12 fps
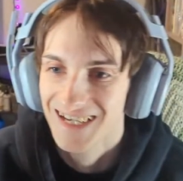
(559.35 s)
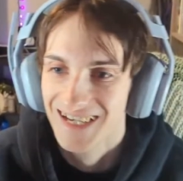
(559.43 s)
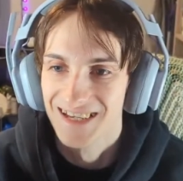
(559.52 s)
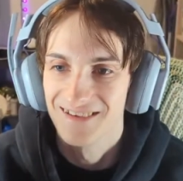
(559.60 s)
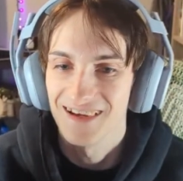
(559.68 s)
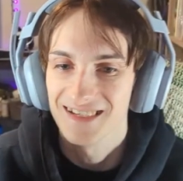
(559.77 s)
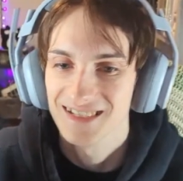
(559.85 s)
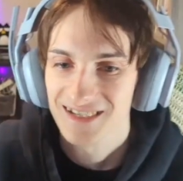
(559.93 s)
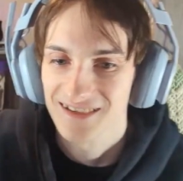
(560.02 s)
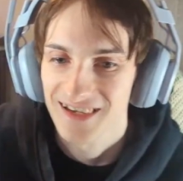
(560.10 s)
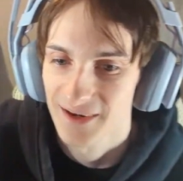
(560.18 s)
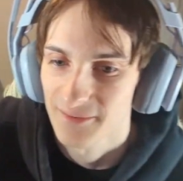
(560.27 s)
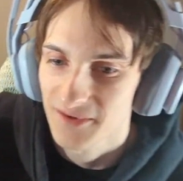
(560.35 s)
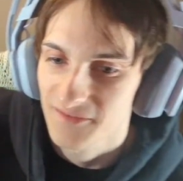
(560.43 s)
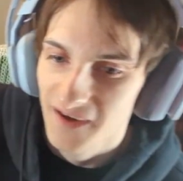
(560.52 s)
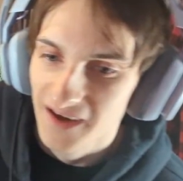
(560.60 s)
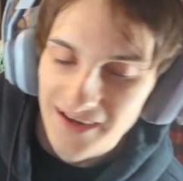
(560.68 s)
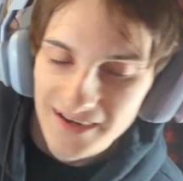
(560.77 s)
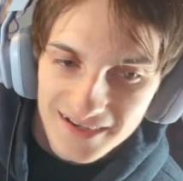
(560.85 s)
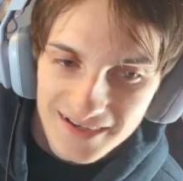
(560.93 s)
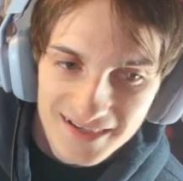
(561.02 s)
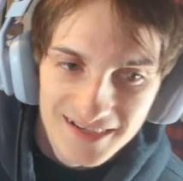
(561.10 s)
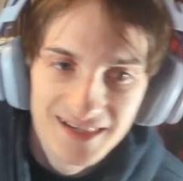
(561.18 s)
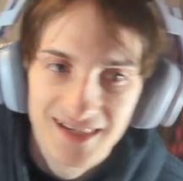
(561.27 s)
Can you guys still hear me fine?
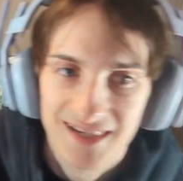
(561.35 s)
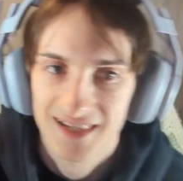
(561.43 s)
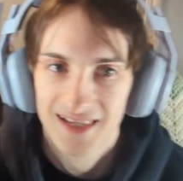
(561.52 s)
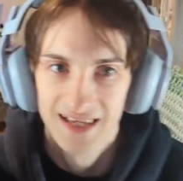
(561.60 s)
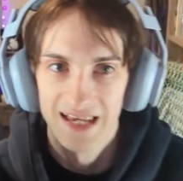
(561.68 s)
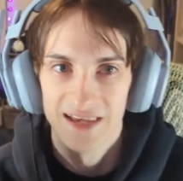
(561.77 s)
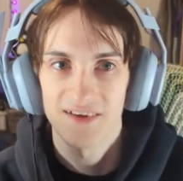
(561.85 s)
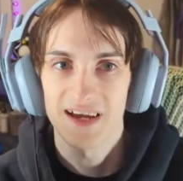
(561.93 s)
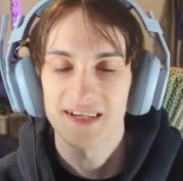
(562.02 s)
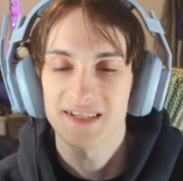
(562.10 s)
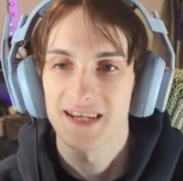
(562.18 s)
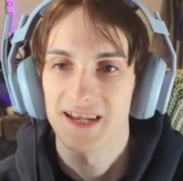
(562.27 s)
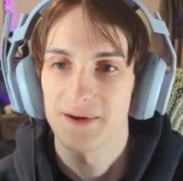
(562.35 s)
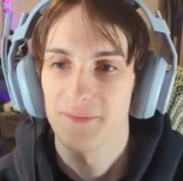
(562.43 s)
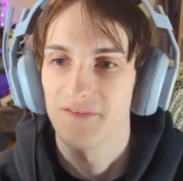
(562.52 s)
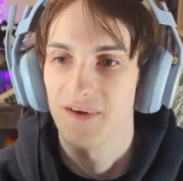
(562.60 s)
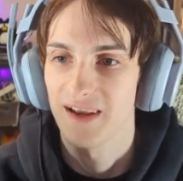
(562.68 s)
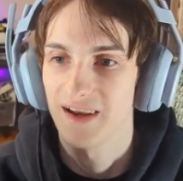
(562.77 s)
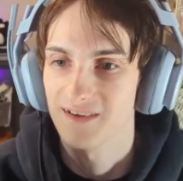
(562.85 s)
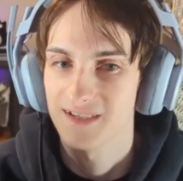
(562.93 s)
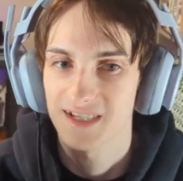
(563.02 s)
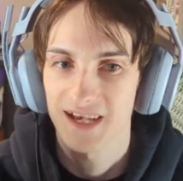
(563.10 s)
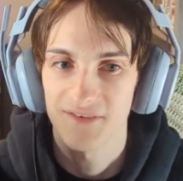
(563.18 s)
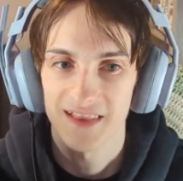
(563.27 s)
If you guys can hear me fine, I'll
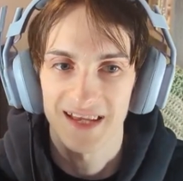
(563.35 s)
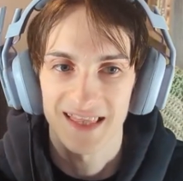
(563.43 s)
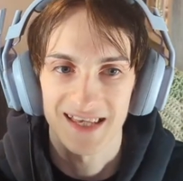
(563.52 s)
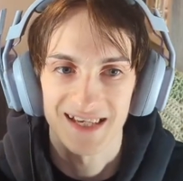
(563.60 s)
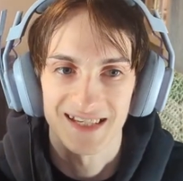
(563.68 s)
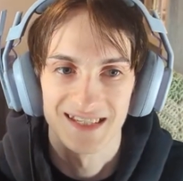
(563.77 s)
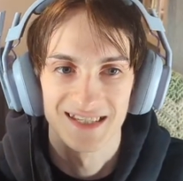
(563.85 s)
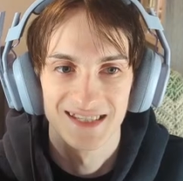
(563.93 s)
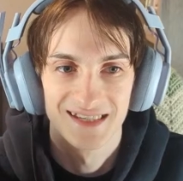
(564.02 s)
just have it like this.